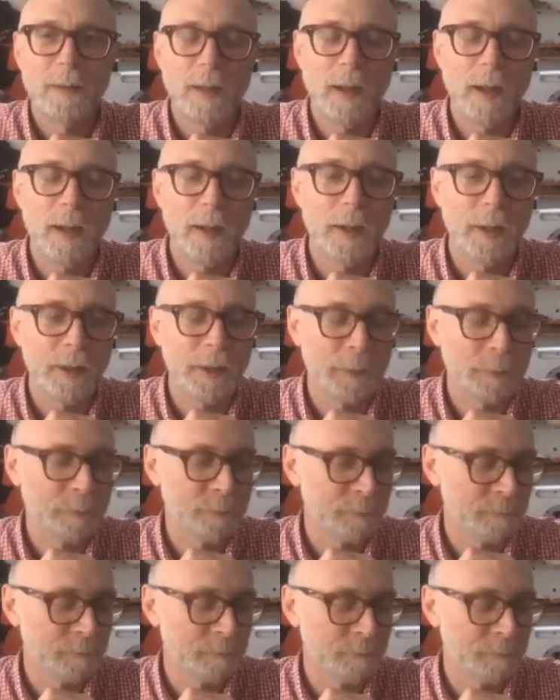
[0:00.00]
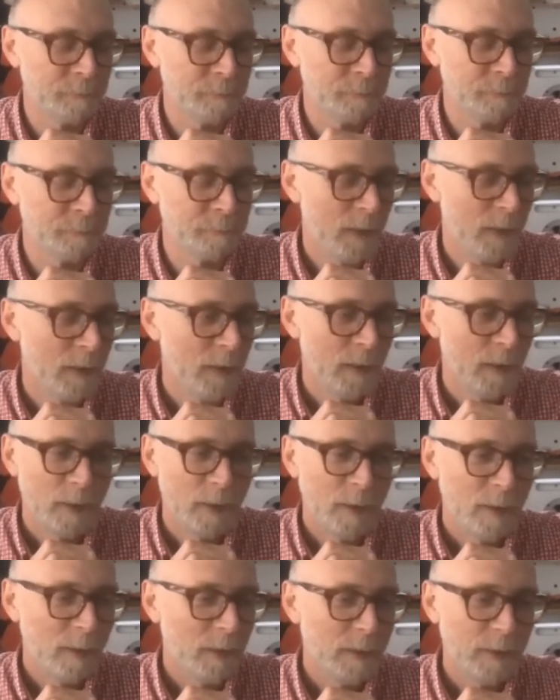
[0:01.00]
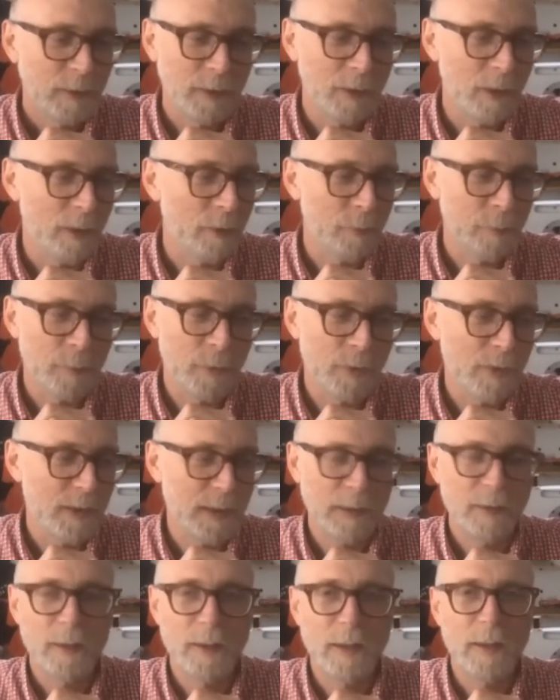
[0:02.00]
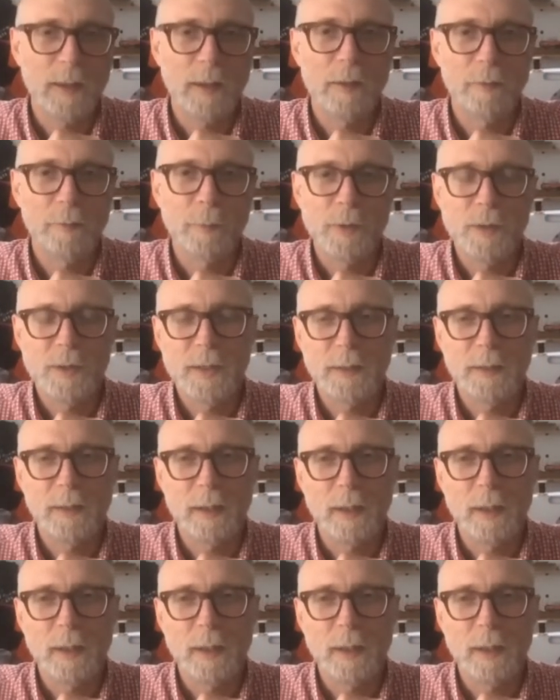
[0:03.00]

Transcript: You know, music that I love, music that I